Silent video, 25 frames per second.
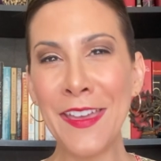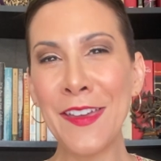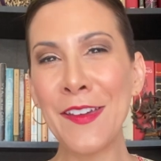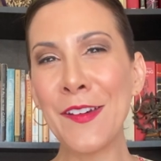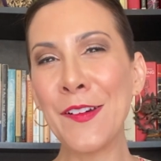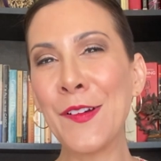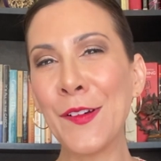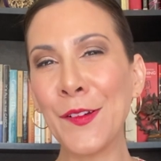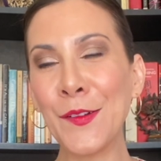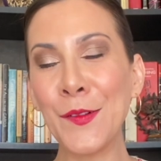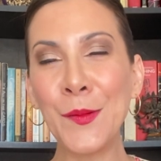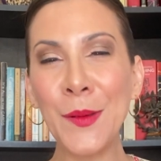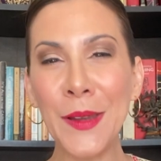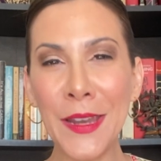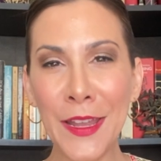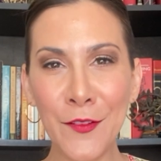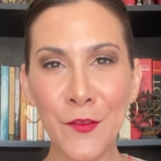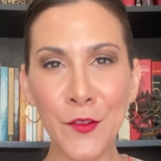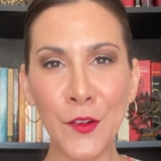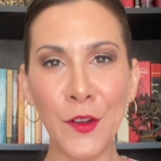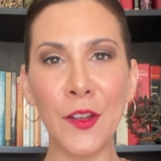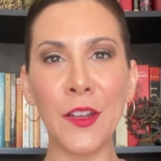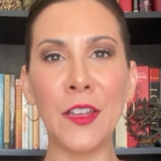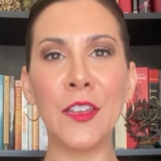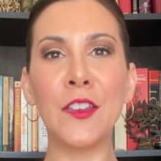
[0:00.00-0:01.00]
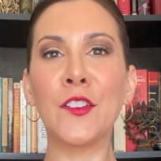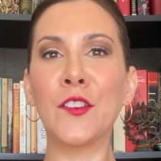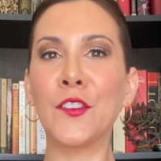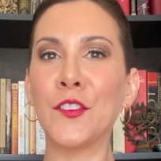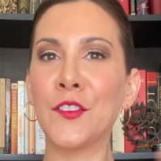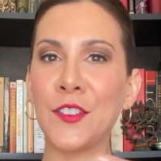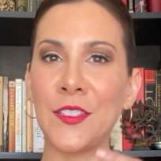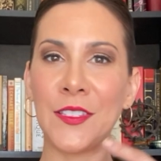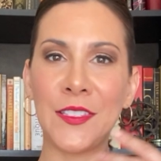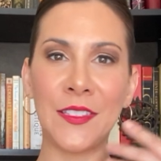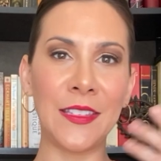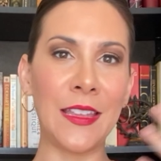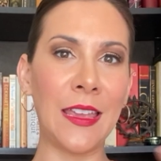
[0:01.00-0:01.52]
or whatever, and you're
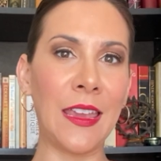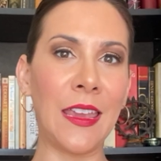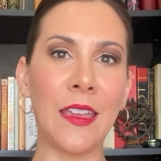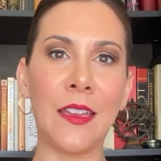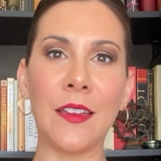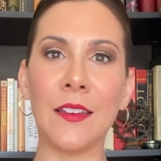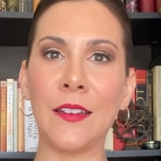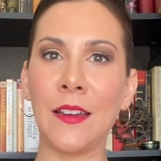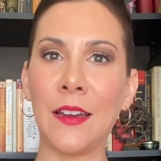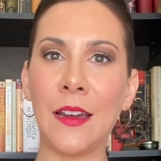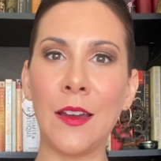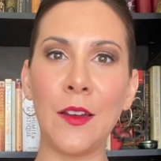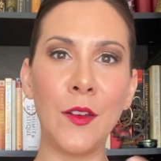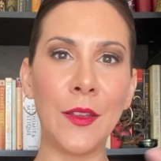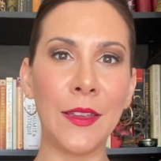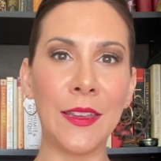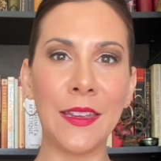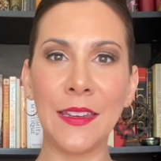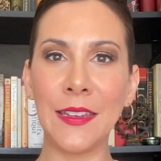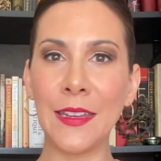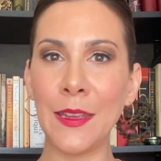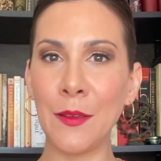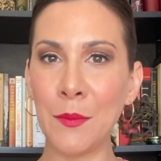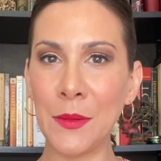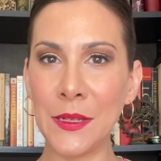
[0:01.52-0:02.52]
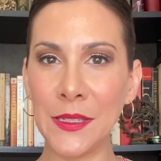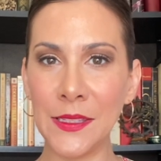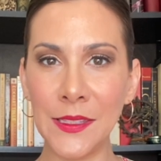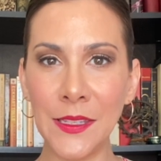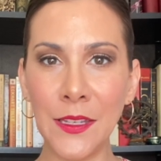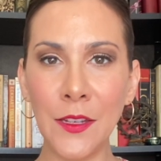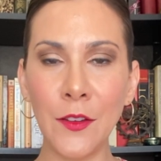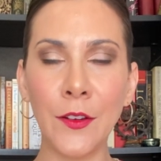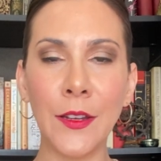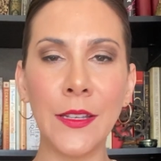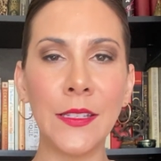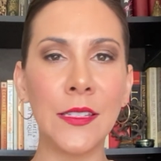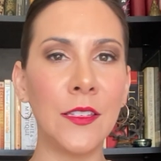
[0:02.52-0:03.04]
just like, oh, I got to get my
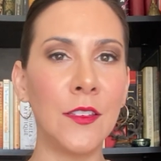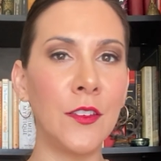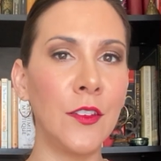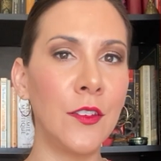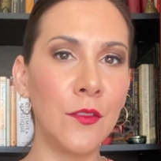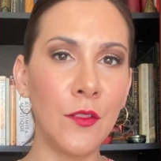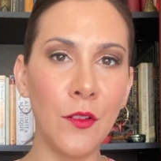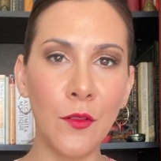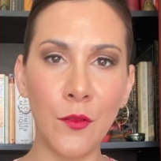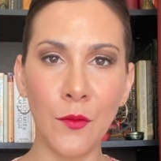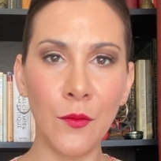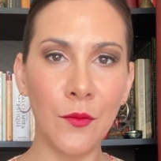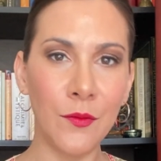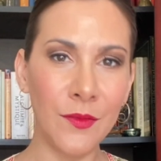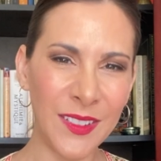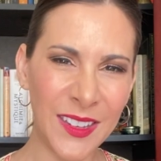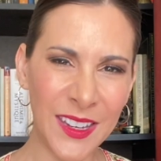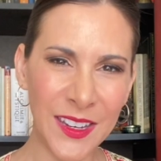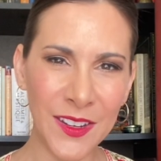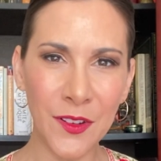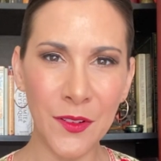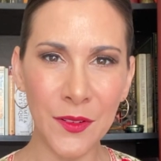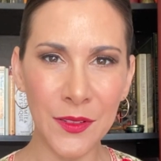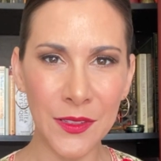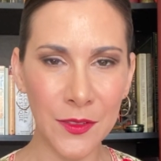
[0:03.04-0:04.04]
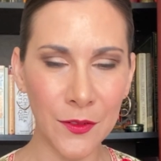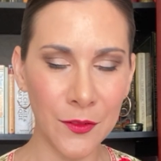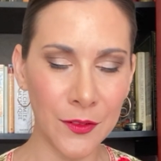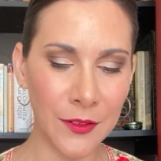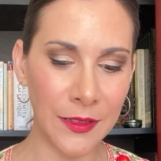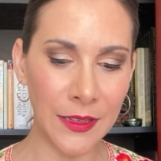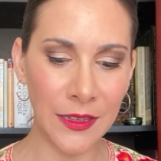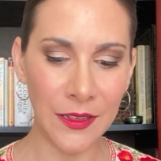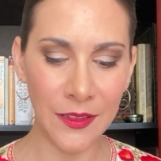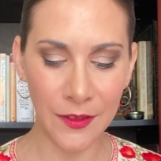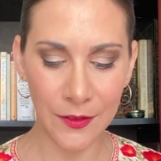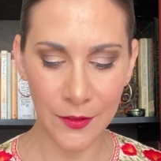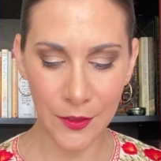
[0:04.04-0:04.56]
cigarettes, and you don't, it's sort of
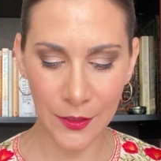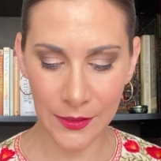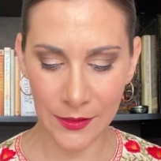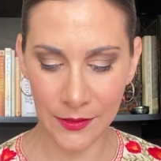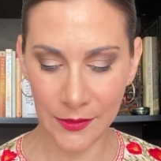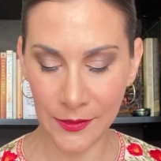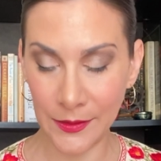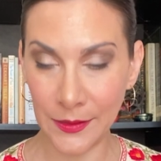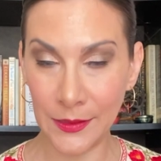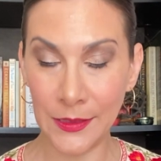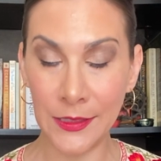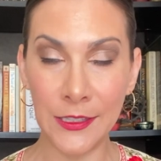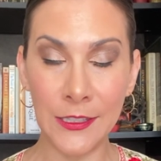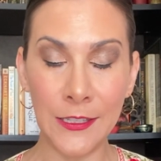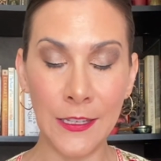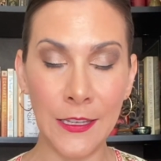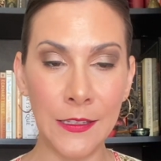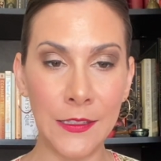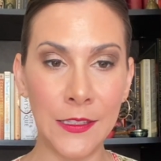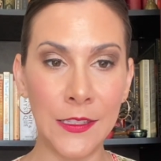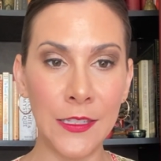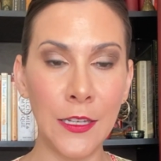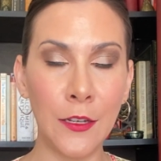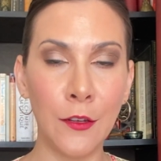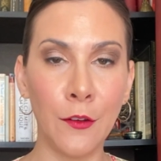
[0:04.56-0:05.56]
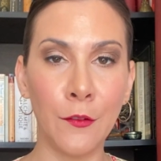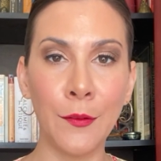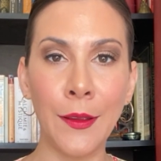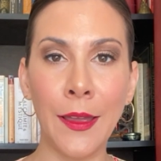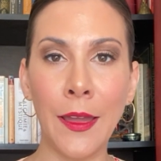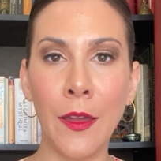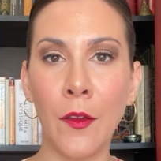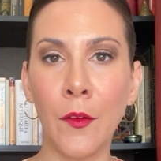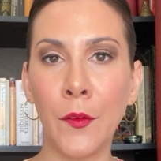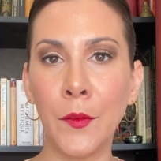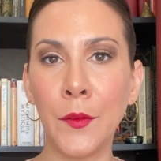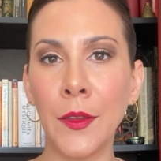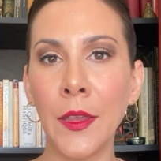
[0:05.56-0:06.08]
like you just stick
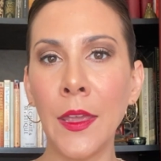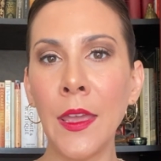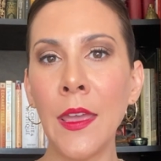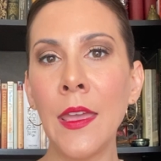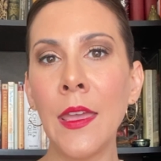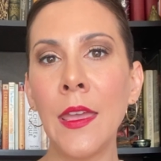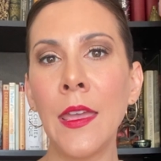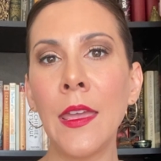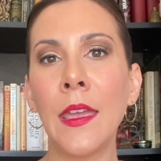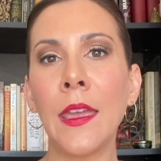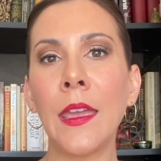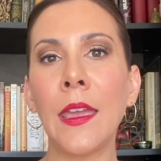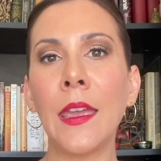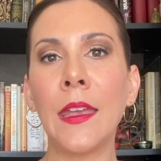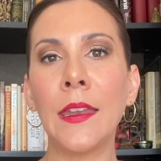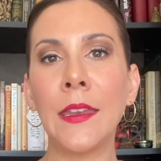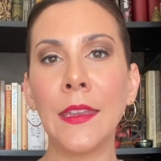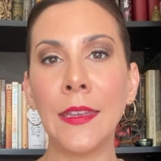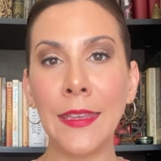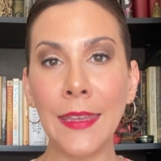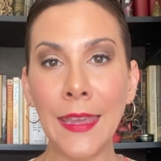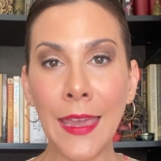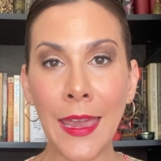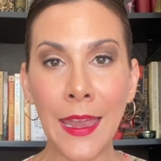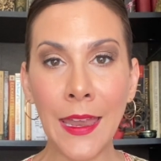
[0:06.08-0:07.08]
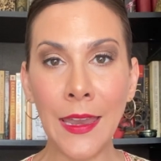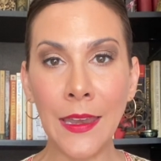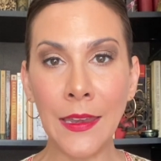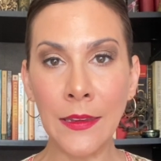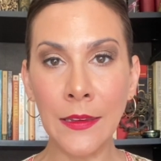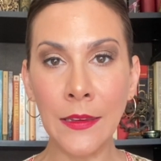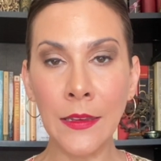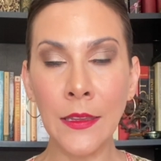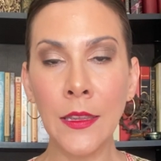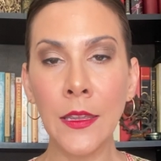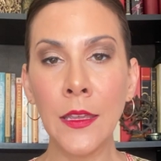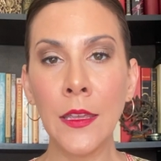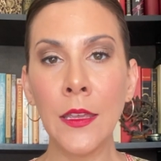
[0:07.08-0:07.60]
around. And
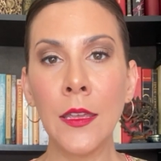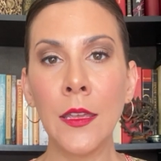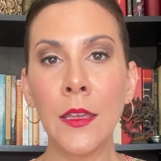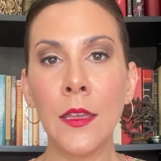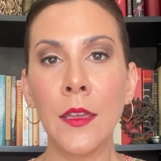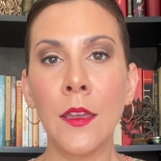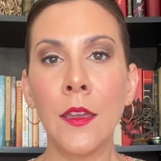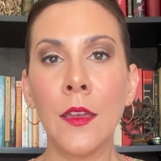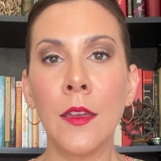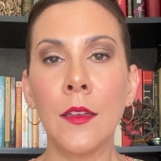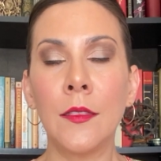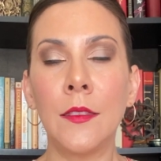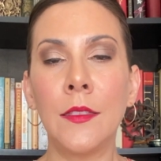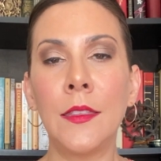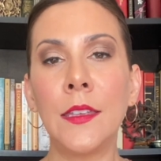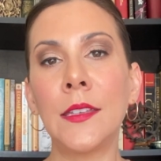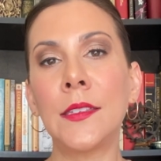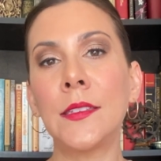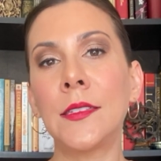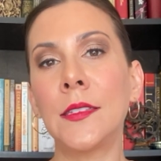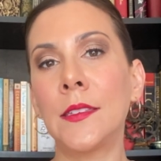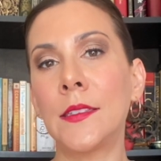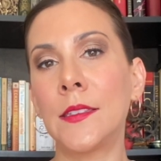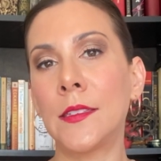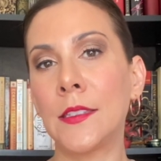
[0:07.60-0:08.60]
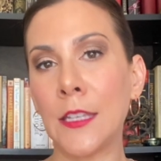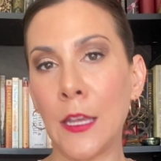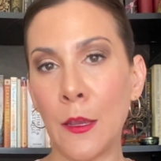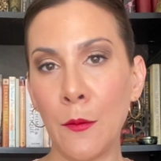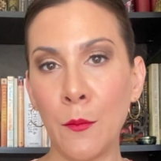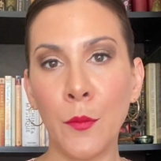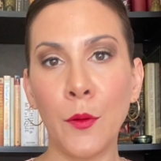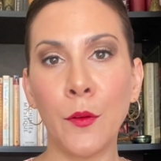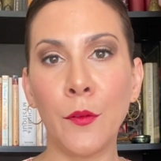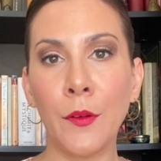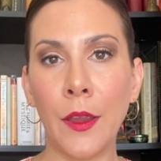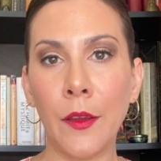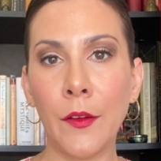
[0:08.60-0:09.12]
again, this is
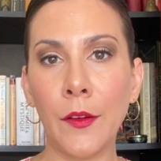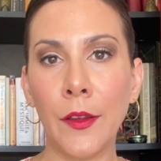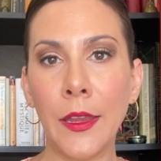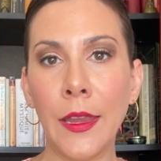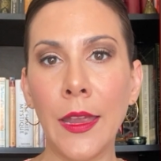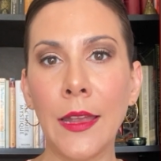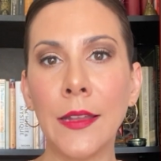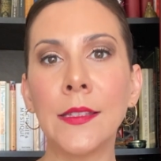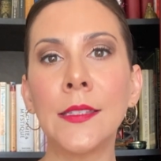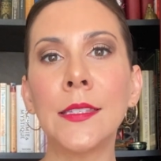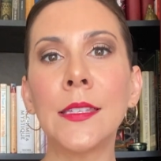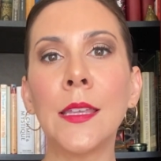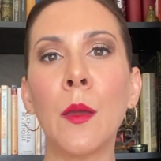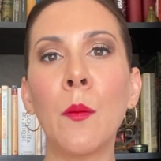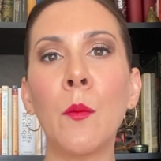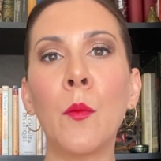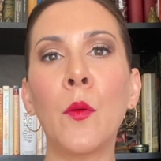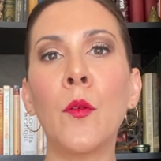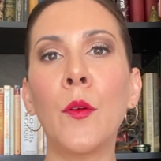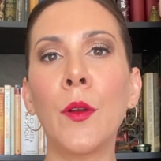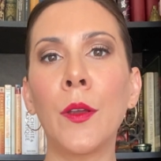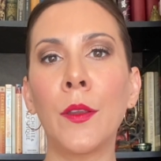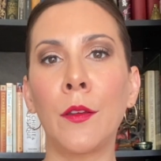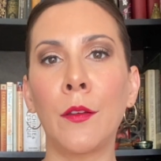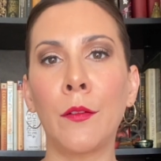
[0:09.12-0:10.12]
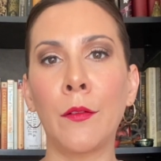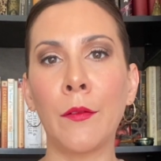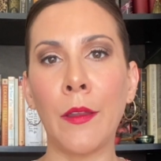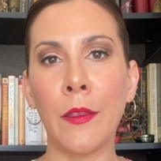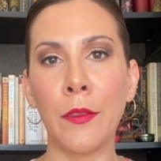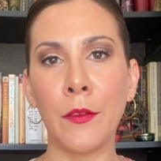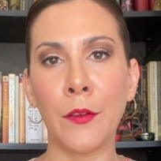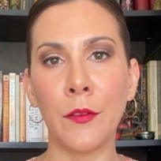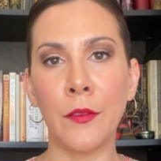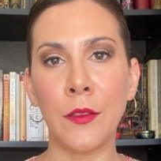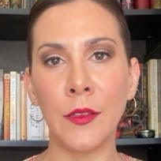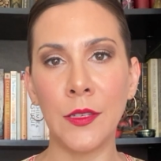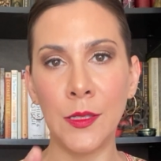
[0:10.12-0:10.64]
temporary. At some point or
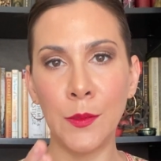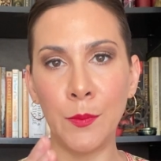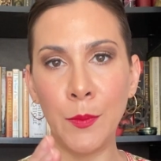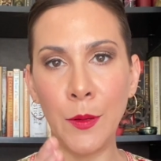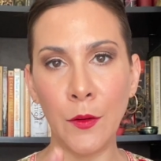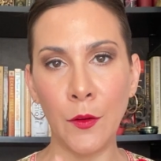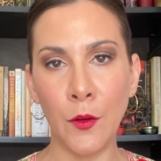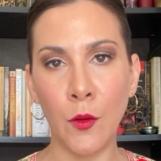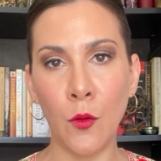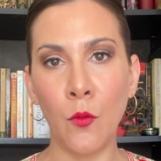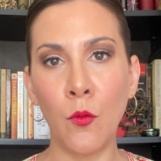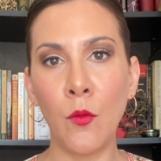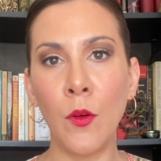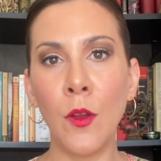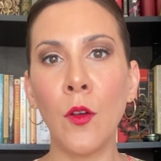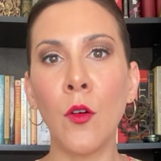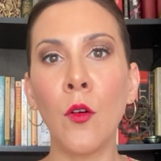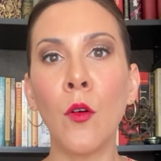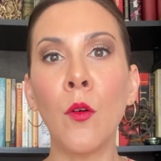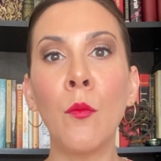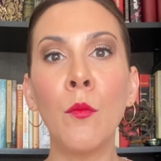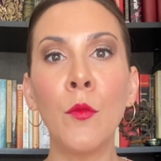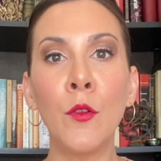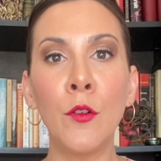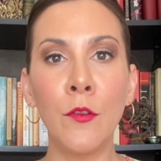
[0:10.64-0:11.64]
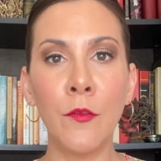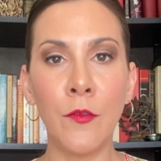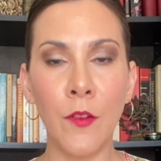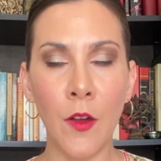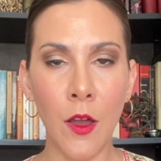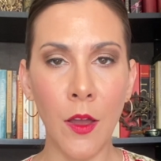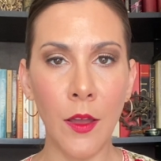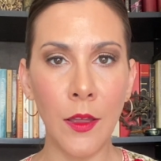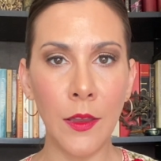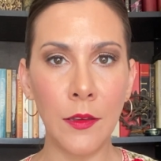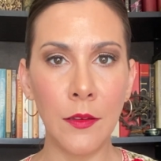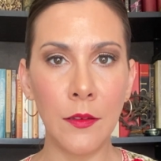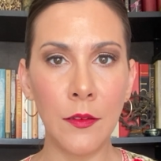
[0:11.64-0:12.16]
another, the spirit will move
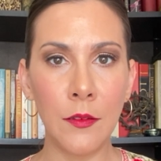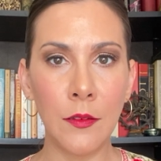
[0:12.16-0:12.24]
on